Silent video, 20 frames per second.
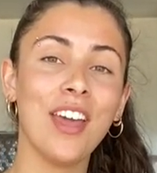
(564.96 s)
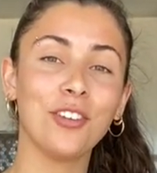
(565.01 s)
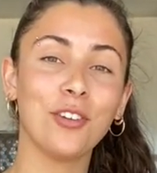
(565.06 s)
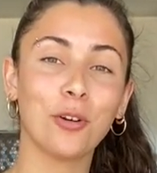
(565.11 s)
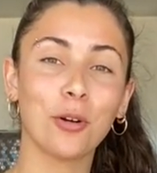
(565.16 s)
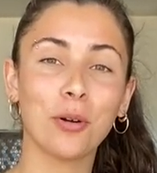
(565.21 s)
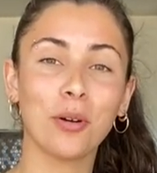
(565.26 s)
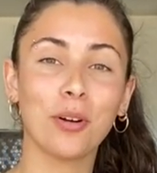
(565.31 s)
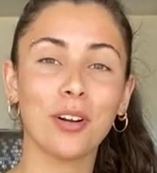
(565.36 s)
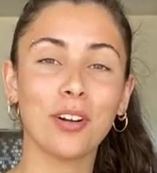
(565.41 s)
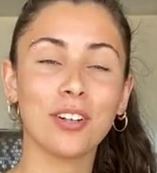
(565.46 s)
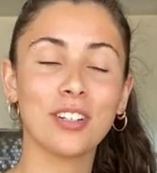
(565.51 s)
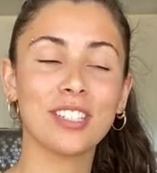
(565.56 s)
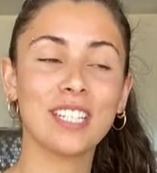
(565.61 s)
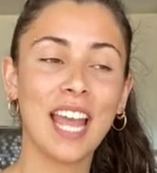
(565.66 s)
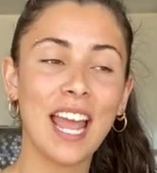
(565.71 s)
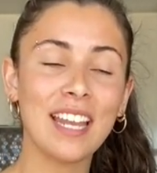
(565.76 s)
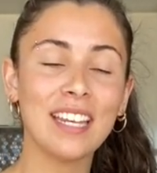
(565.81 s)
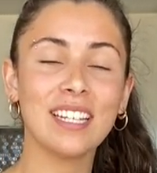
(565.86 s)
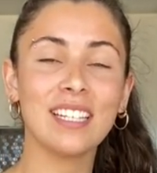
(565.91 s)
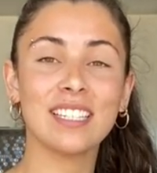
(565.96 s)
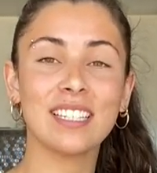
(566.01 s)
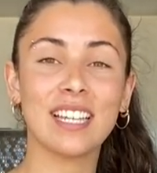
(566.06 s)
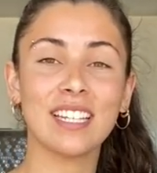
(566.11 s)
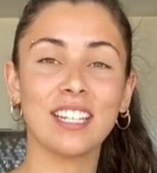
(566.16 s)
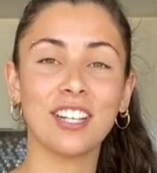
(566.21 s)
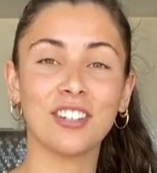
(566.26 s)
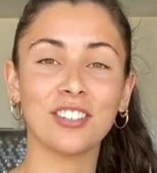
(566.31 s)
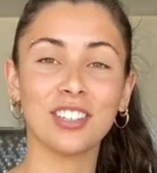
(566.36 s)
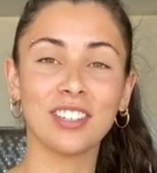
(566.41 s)
your tendons
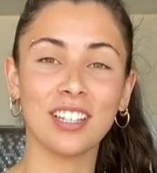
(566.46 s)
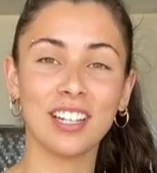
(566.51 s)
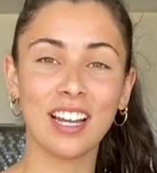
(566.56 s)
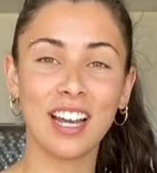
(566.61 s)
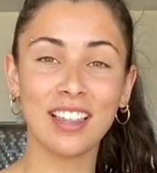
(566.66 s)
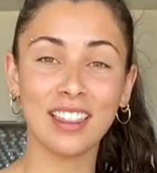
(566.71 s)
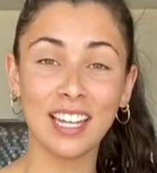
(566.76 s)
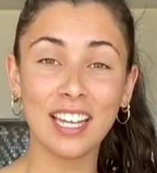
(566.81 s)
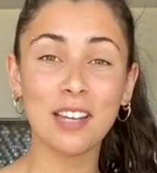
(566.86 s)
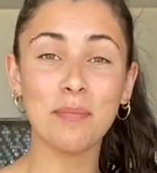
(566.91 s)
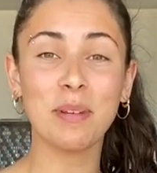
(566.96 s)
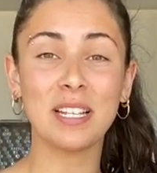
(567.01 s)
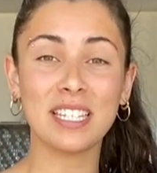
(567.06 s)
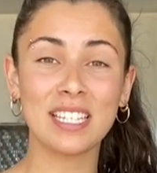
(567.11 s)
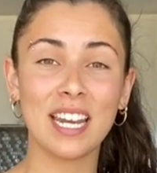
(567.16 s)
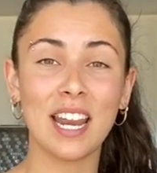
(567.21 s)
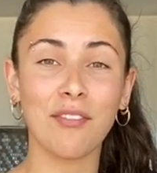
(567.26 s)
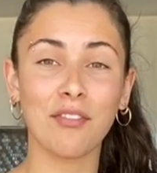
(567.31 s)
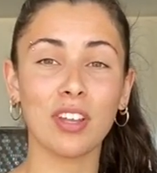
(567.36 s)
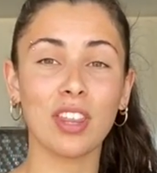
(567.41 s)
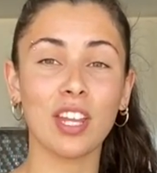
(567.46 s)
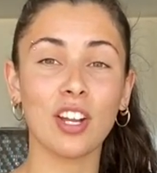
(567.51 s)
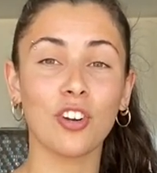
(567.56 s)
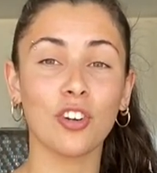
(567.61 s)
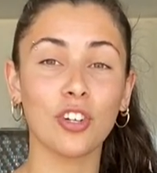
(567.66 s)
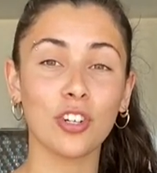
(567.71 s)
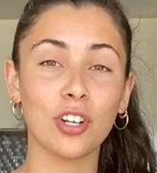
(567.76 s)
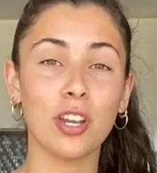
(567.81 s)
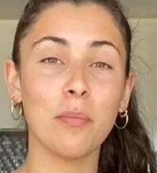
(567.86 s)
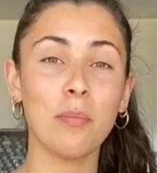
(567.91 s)
and your ligaments and everything are
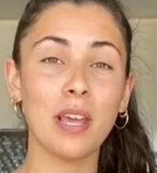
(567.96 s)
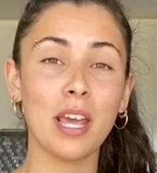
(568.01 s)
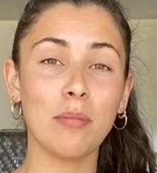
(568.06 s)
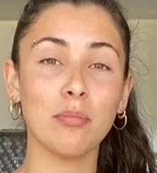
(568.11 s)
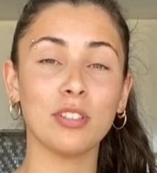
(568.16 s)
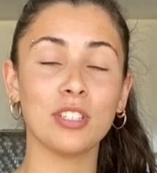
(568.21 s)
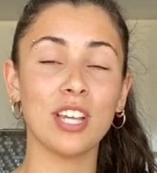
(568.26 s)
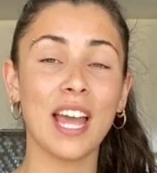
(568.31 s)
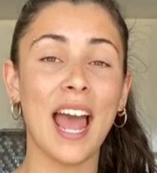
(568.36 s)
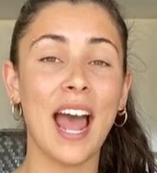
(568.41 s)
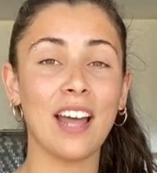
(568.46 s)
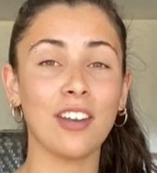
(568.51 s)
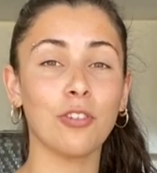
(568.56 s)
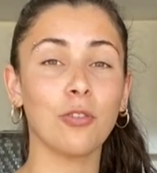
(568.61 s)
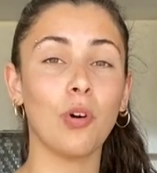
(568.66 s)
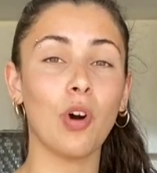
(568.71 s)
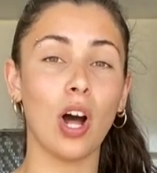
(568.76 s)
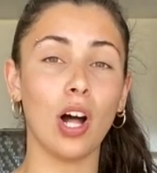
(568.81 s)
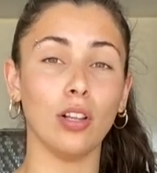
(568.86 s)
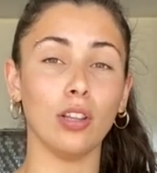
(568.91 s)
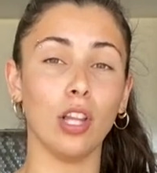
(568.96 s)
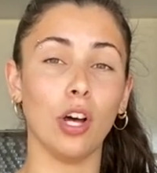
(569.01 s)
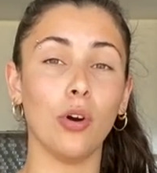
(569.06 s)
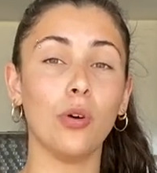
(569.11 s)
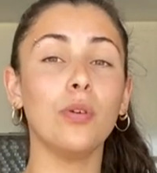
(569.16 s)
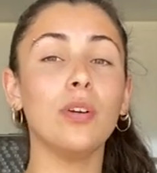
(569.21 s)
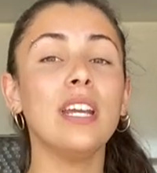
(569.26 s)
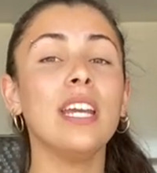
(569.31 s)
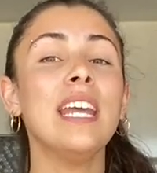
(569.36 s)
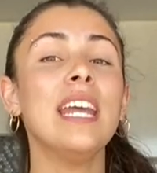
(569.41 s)
going to be able to handle a
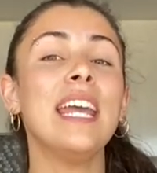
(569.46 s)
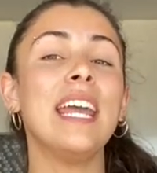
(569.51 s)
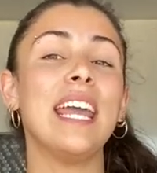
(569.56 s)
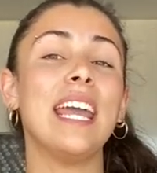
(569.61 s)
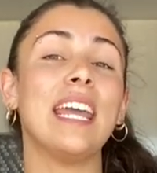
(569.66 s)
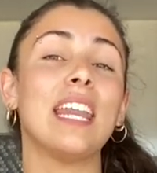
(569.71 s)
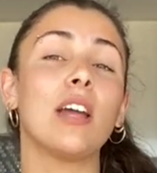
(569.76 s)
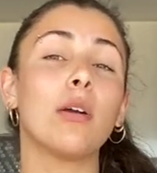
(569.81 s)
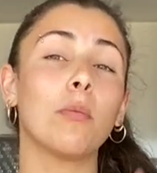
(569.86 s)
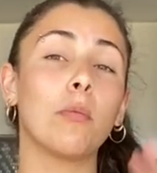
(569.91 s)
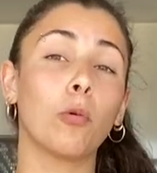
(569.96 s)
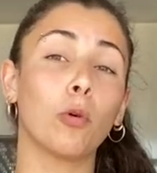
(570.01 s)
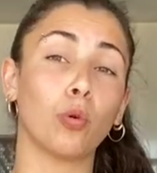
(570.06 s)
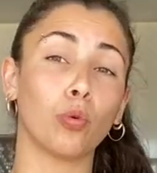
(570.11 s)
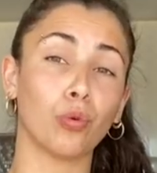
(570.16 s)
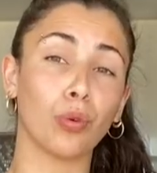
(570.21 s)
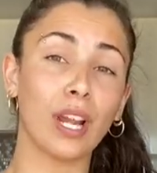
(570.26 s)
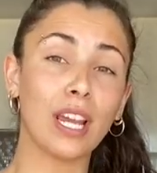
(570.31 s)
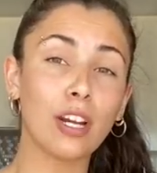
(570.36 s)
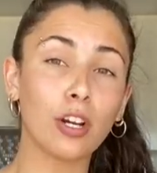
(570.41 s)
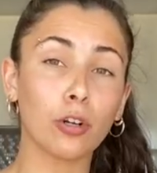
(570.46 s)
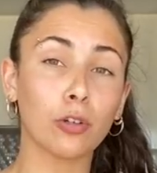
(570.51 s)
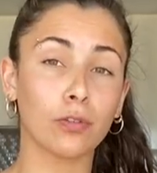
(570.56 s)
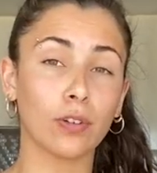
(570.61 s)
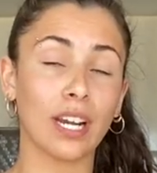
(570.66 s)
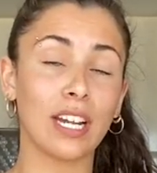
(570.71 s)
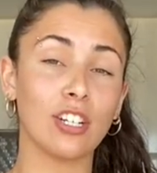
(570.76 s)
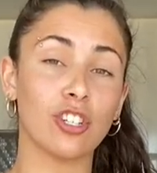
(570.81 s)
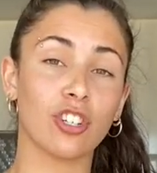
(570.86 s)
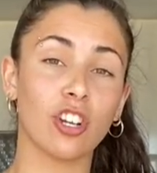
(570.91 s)
load in a greater
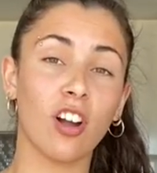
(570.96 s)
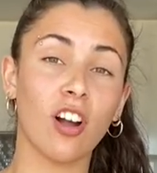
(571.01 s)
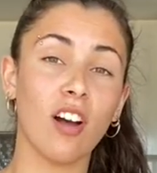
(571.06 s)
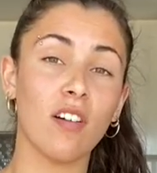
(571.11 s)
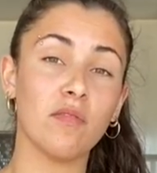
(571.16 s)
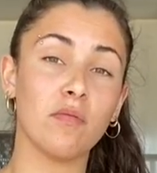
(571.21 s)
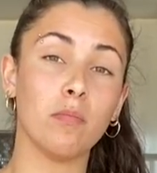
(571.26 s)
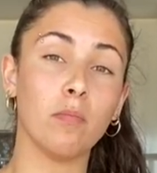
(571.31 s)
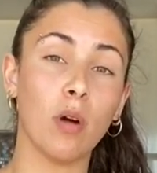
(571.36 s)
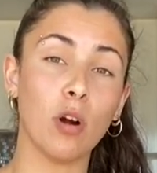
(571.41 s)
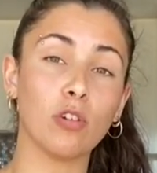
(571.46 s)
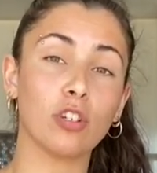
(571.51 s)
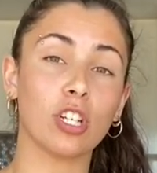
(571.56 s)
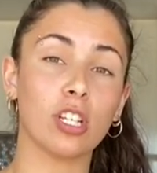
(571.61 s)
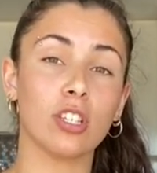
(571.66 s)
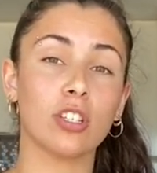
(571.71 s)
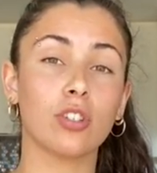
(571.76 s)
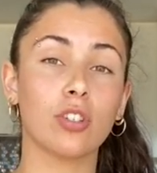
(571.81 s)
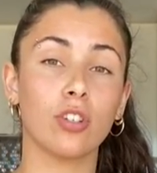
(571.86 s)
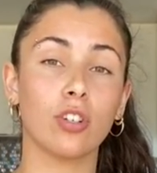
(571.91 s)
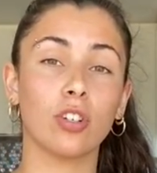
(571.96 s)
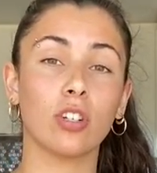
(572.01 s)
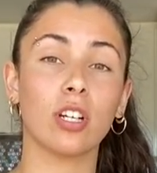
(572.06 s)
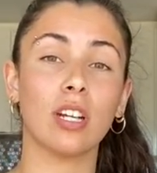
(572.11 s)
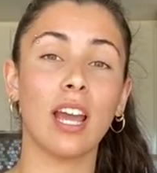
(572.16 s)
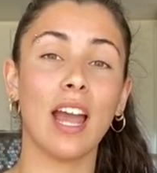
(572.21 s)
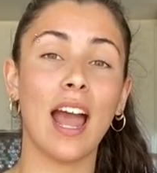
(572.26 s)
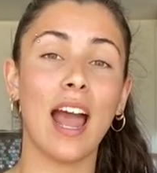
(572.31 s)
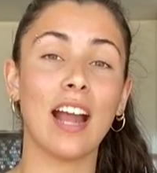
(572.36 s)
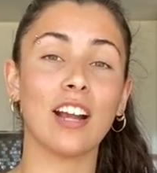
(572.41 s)
range of motion. So you're going
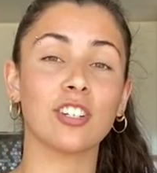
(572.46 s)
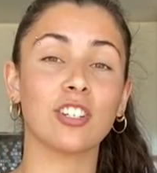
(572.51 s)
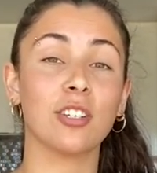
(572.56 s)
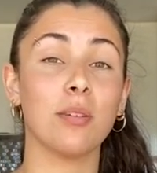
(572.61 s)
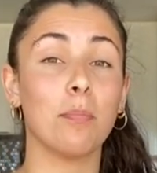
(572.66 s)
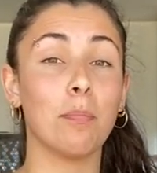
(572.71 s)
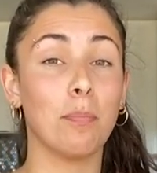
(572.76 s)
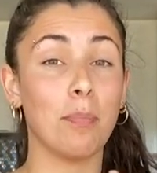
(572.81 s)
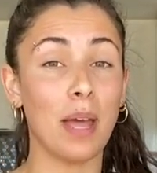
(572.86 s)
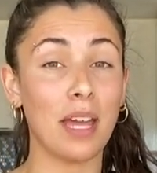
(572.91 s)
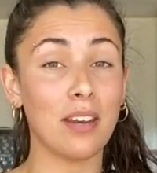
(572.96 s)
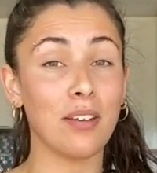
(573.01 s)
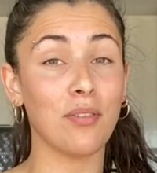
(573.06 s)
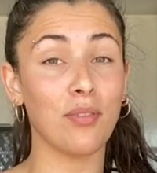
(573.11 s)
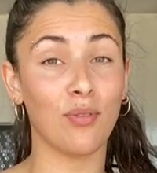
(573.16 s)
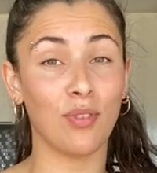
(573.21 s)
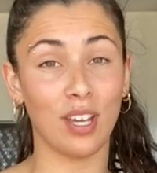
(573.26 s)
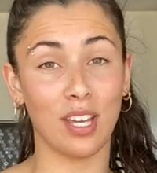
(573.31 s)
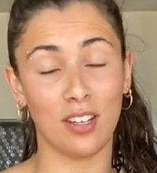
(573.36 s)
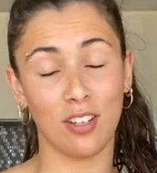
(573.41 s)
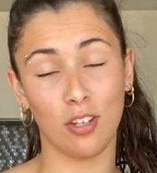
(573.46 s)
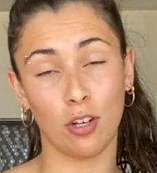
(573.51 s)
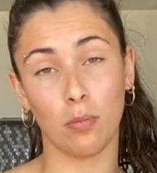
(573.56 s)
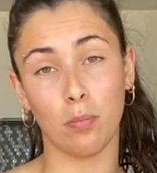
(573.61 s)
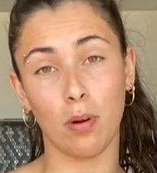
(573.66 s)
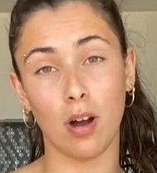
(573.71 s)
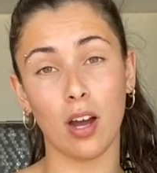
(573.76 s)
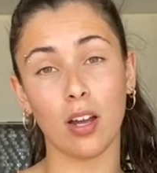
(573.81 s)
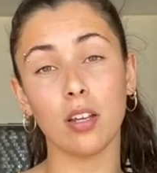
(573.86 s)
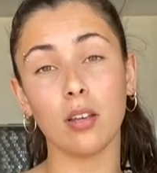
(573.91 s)
to actually benefit your
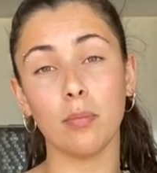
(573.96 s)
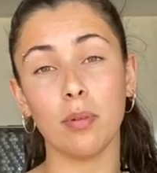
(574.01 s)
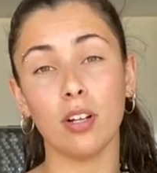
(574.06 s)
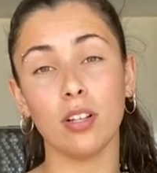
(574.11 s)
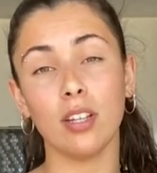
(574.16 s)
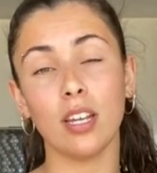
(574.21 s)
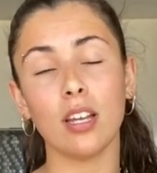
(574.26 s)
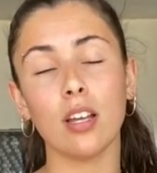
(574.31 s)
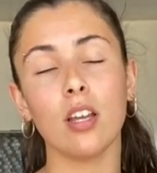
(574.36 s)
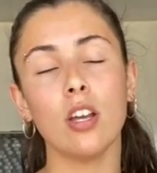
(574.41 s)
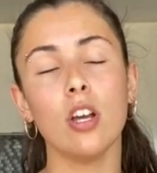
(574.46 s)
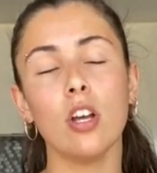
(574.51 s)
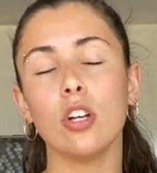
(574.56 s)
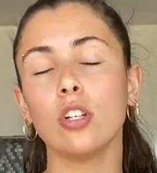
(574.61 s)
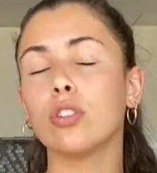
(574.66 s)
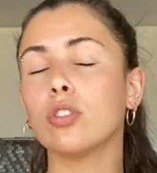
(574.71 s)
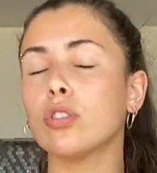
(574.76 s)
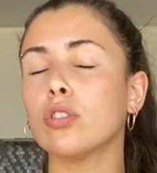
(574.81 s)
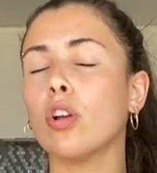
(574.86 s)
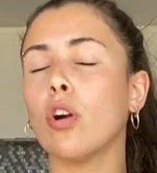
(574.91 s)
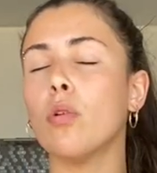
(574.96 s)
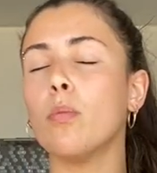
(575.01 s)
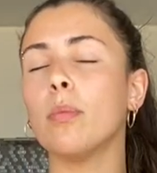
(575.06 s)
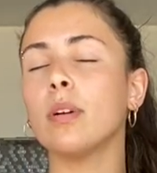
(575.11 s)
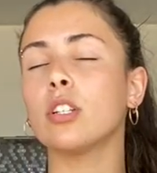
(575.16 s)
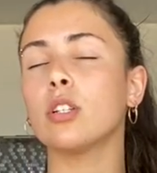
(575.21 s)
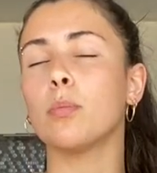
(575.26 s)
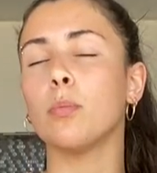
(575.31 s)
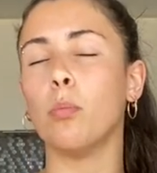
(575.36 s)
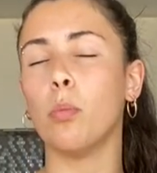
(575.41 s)
bodybuilding so
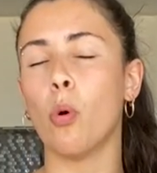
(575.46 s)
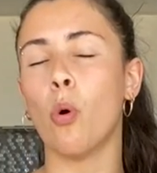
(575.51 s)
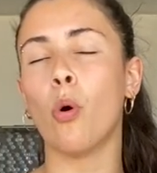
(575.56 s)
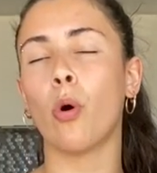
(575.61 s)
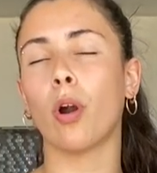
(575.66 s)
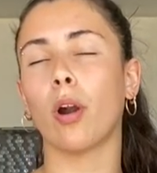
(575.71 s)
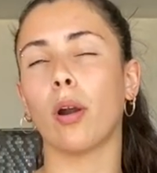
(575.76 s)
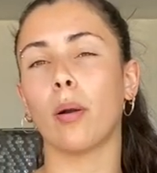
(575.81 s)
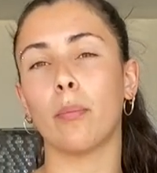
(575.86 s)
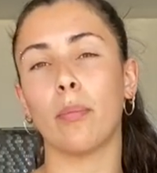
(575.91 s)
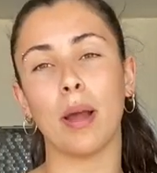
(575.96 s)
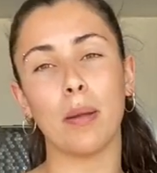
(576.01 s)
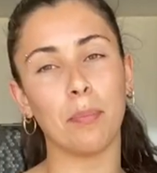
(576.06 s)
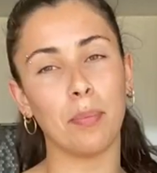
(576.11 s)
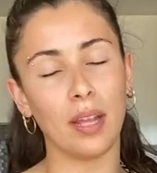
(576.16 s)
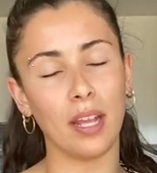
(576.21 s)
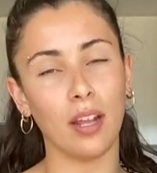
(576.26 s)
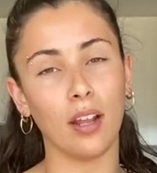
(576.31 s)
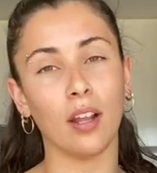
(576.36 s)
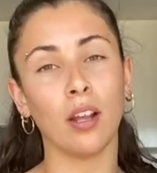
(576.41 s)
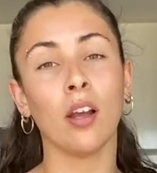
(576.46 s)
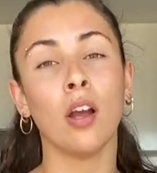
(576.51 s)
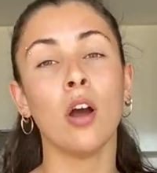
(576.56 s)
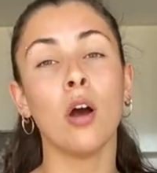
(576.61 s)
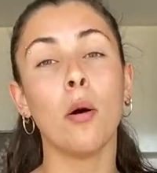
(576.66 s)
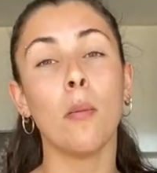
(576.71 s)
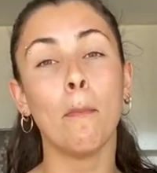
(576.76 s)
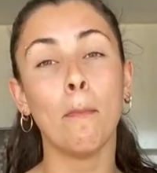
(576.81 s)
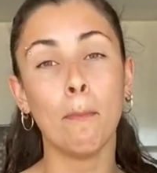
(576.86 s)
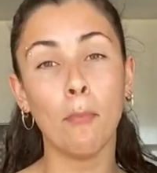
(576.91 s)
much more by being
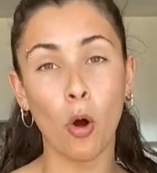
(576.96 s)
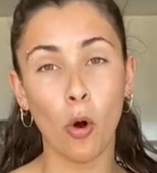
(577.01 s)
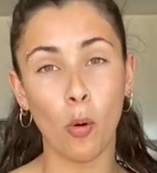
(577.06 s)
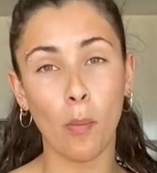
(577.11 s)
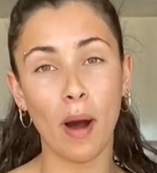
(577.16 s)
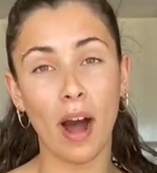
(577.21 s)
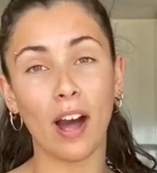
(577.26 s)
mobile.